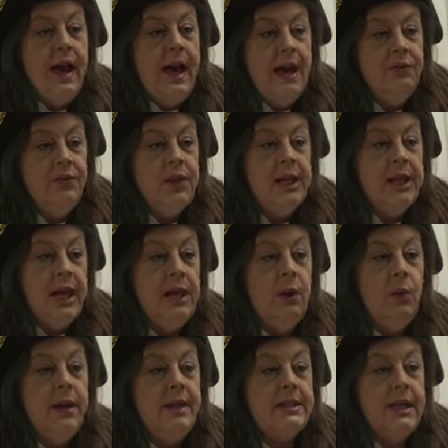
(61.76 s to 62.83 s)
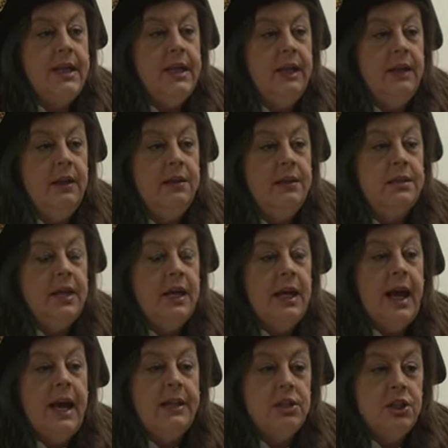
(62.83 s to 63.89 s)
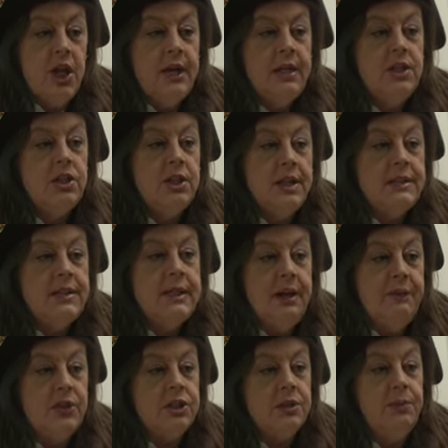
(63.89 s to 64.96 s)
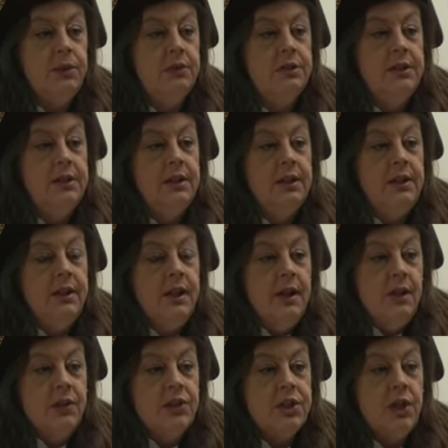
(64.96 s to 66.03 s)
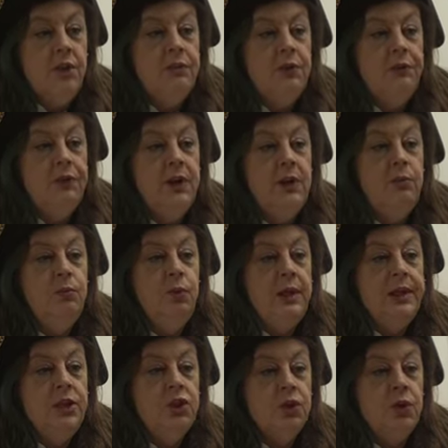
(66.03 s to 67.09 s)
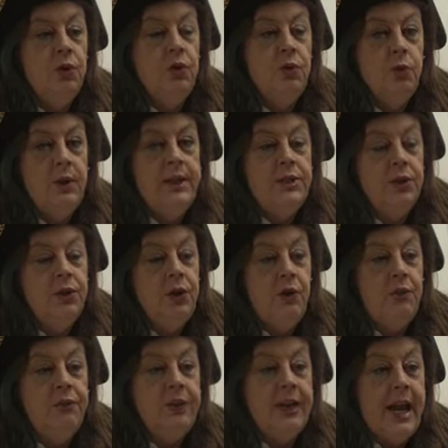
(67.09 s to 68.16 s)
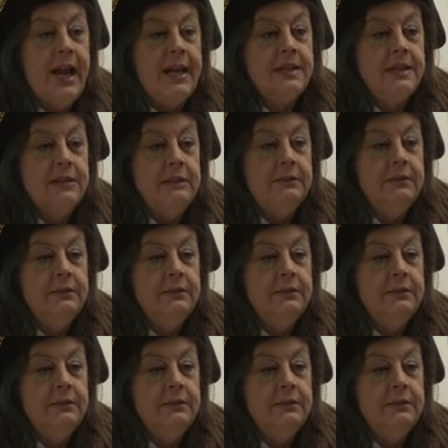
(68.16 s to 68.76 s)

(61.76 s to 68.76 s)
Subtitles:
ever the gateway to England, and change is inevitable. The Dover film will ensure we do not forget.